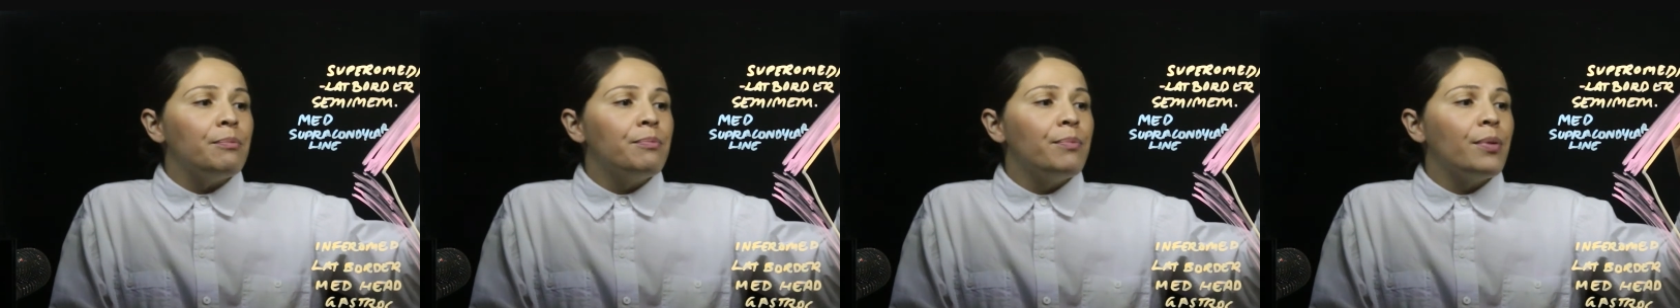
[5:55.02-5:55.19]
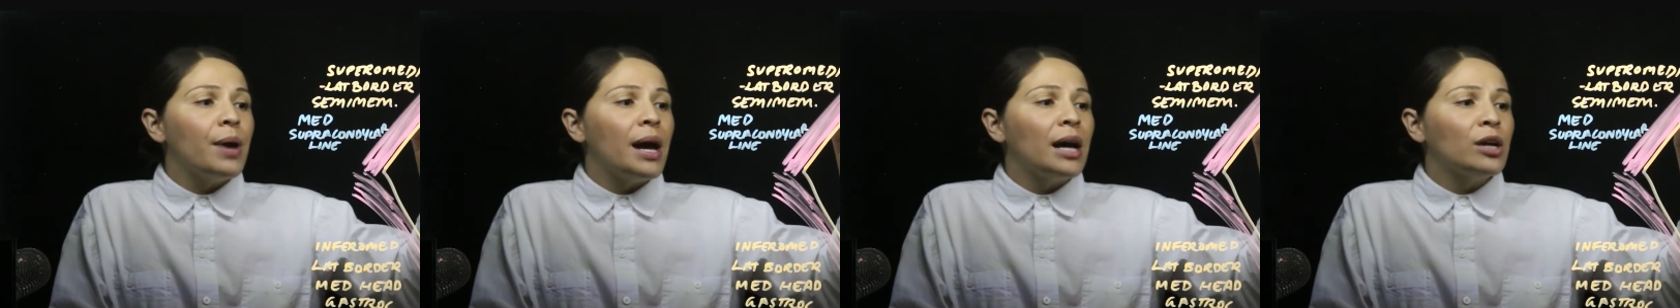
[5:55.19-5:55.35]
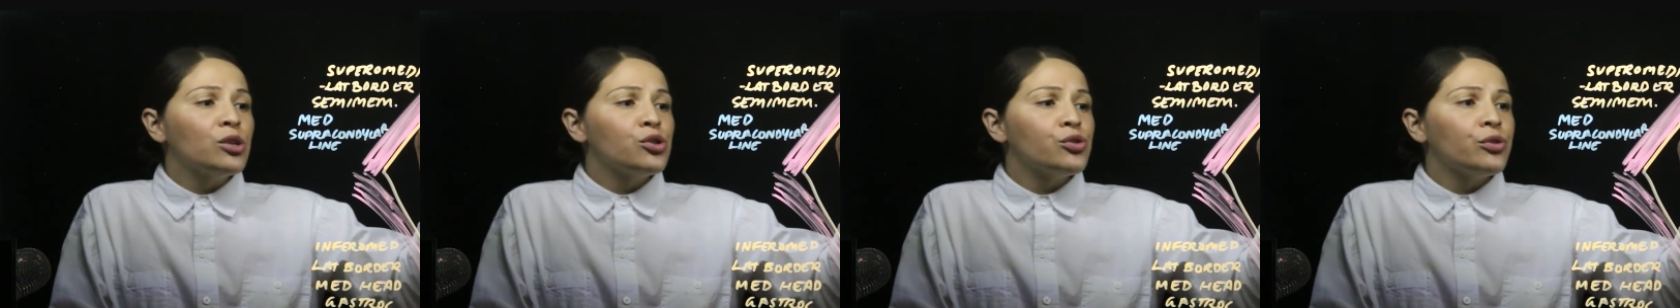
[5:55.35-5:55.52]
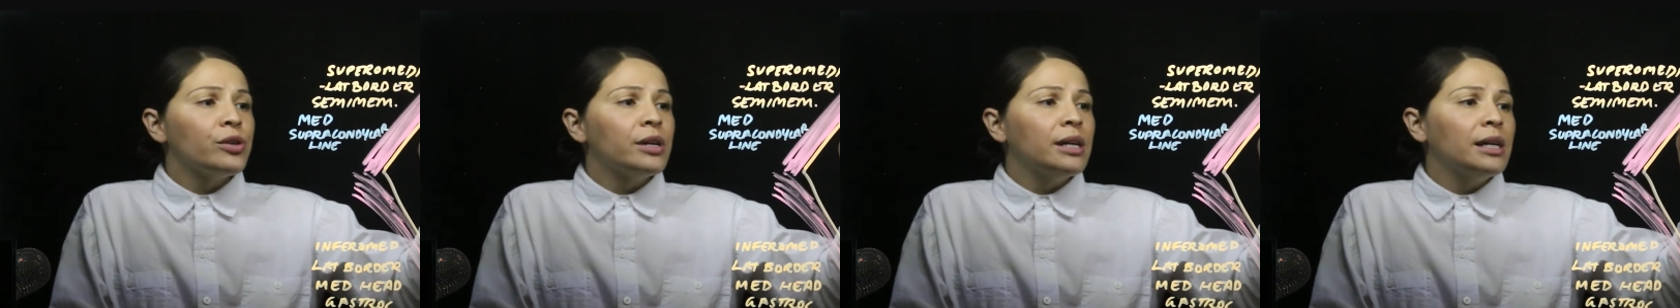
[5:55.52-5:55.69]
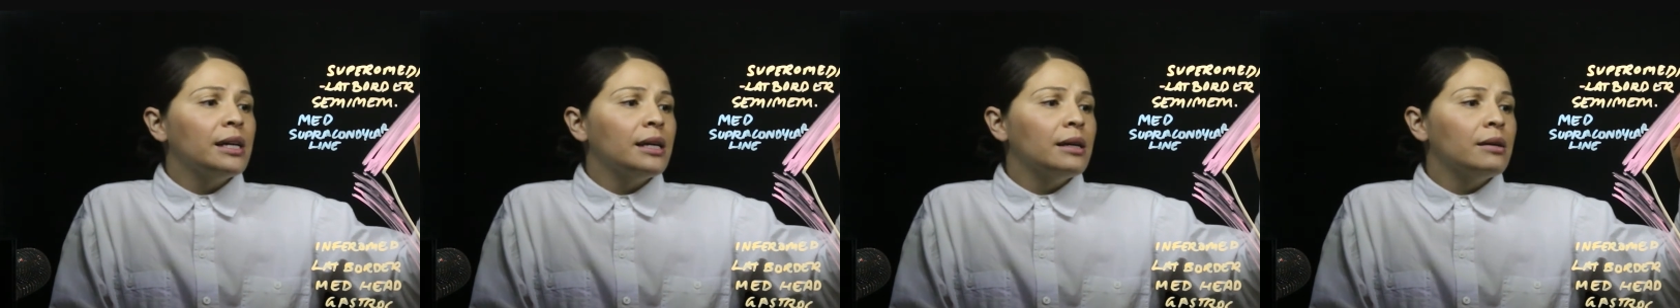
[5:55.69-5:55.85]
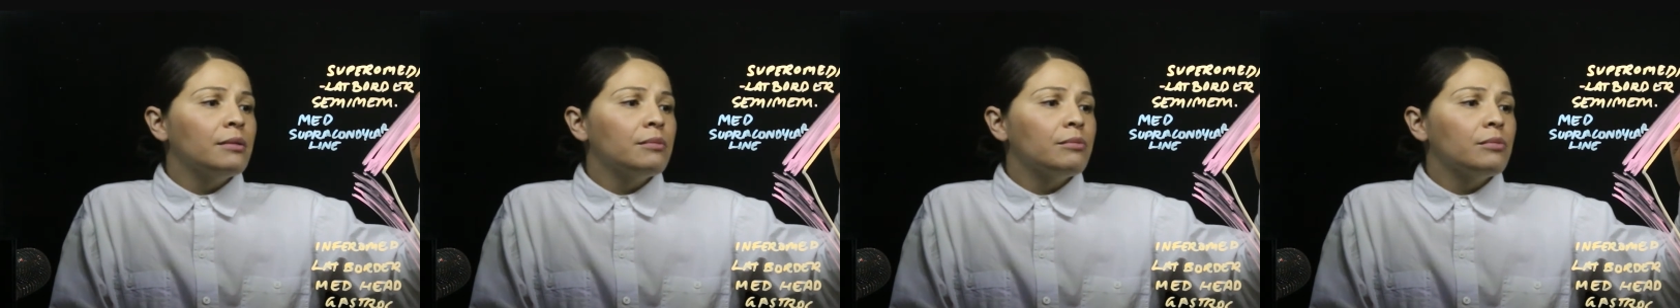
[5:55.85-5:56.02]

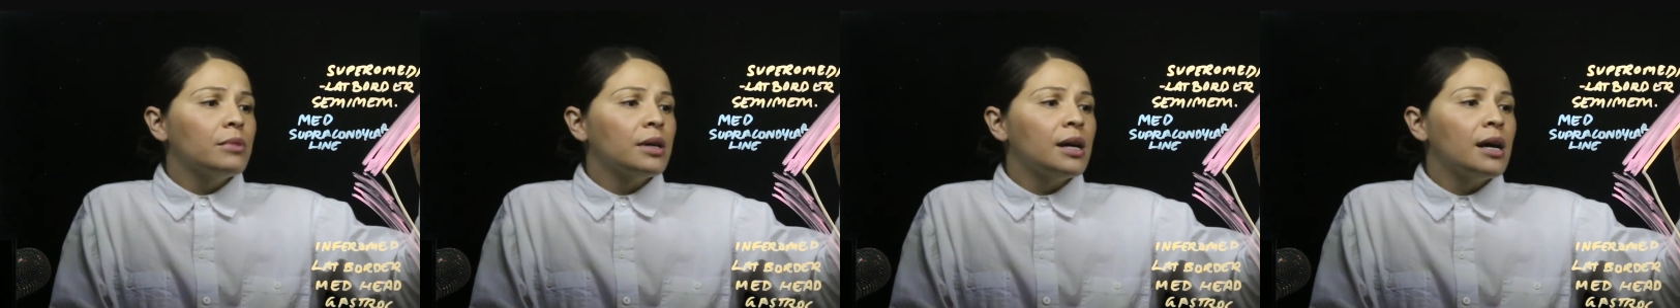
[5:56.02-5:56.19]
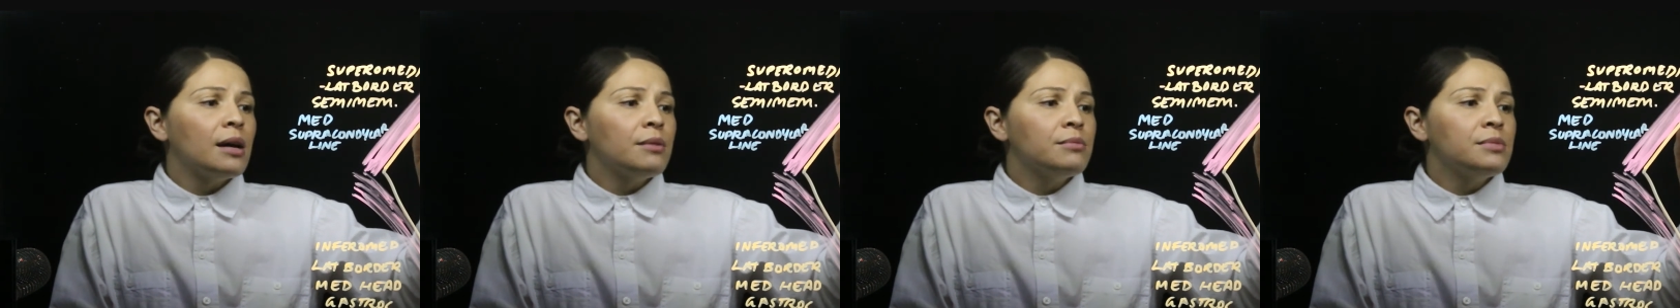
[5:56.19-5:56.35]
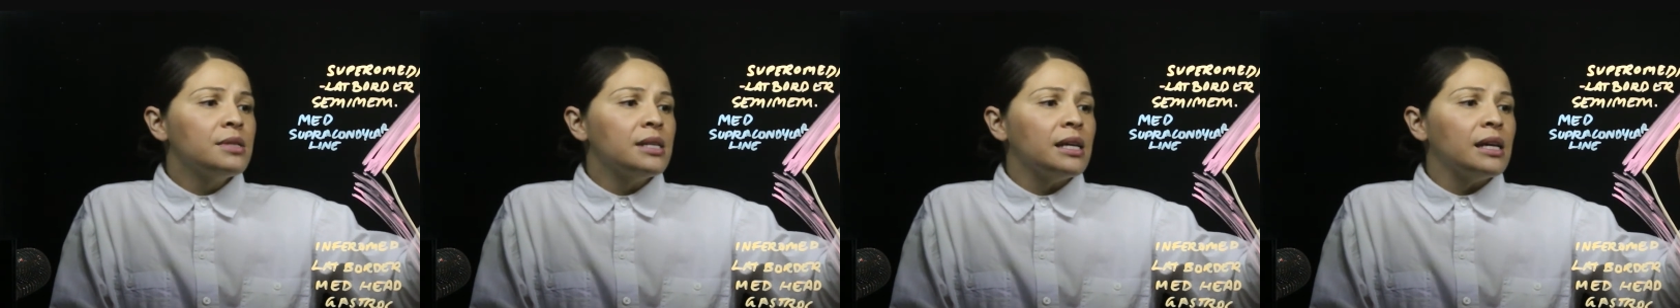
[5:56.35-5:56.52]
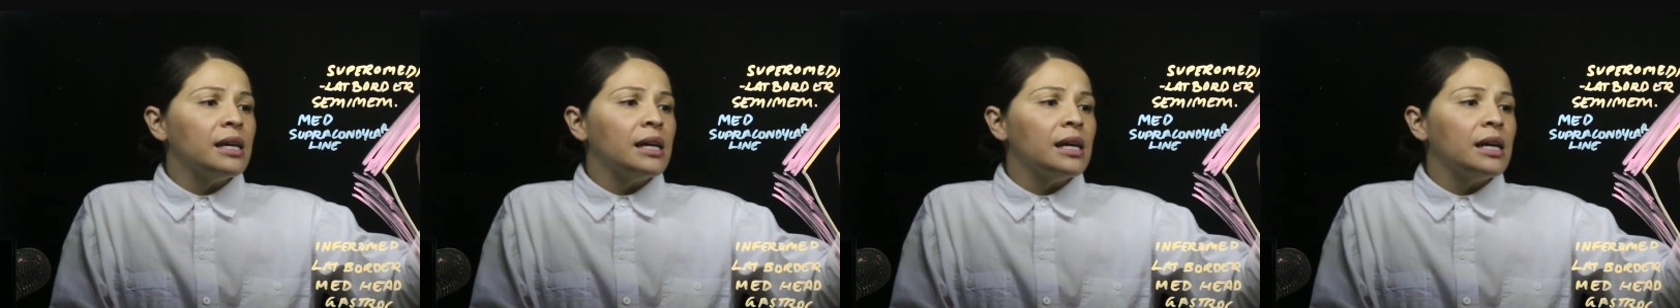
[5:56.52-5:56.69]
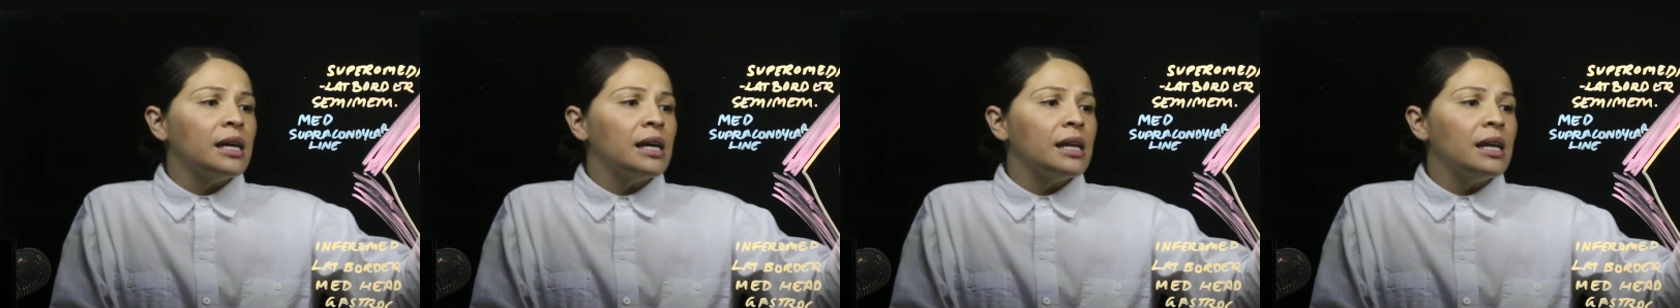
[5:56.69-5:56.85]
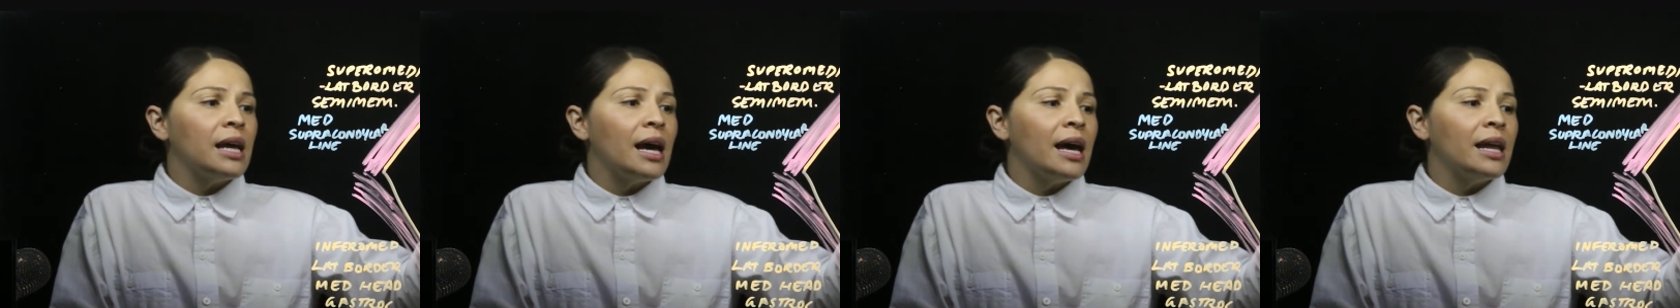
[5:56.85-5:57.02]
boundary, comes in,